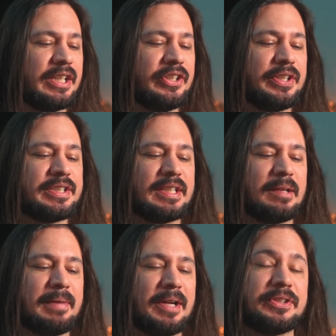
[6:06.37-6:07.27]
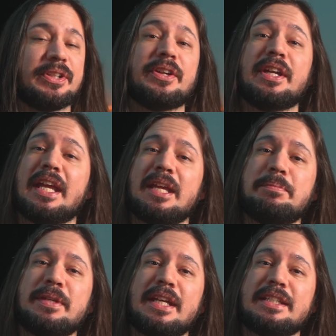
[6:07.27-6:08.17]
Here you can see it mounted on an
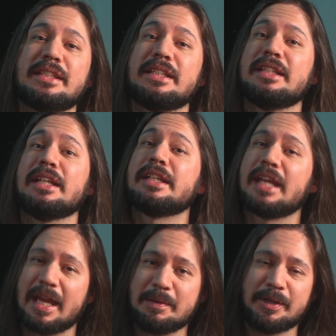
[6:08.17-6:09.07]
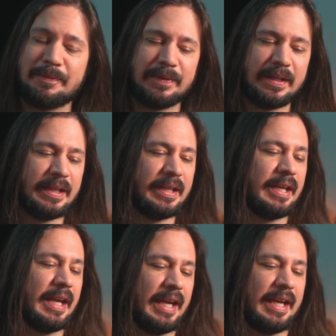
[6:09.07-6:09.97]
APS-C camera,
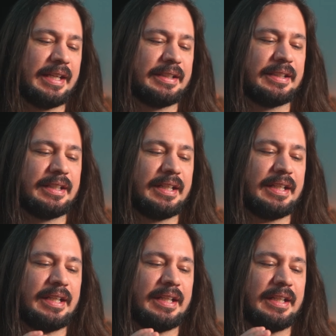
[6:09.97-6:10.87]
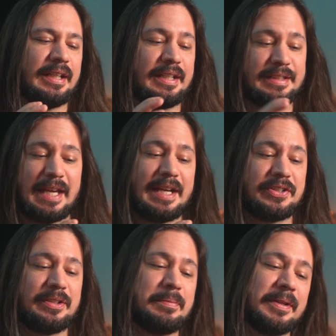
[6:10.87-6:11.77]
and it is
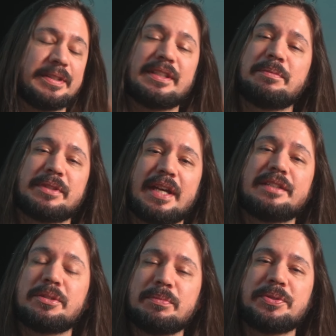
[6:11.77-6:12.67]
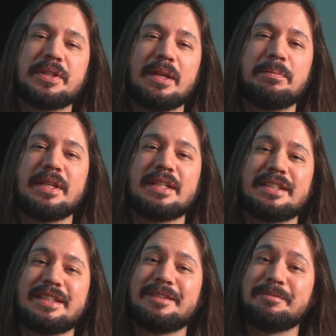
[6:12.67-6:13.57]
actually about the same size as most
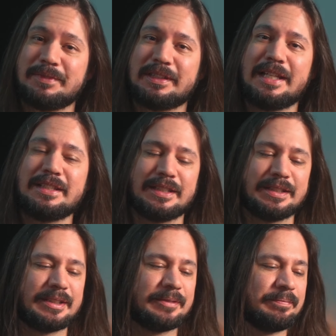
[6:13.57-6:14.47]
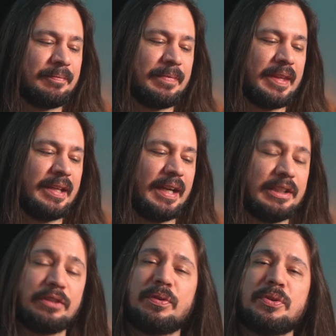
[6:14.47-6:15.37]
APS-C lenses. I
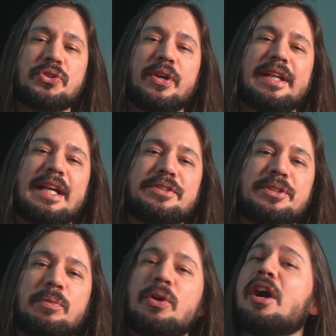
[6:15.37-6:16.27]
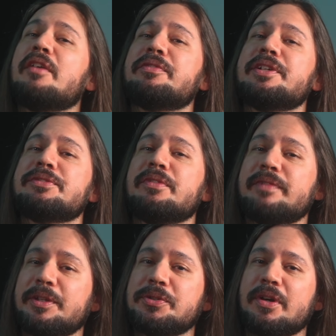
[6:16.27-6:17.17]
look forward to trying out some more offerings from
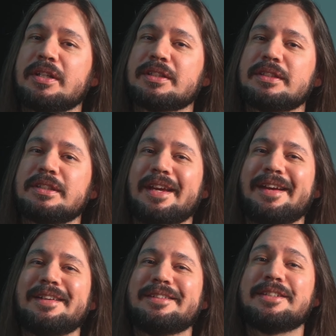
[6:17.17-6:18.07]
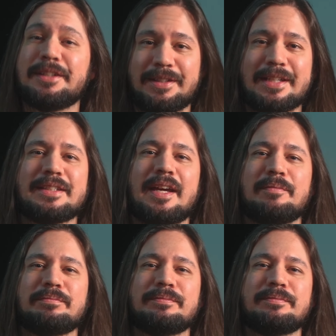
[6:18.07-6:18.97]
Viltrox, and till next
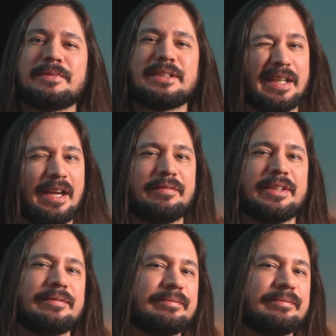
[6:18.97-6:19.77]
time, stay heavy.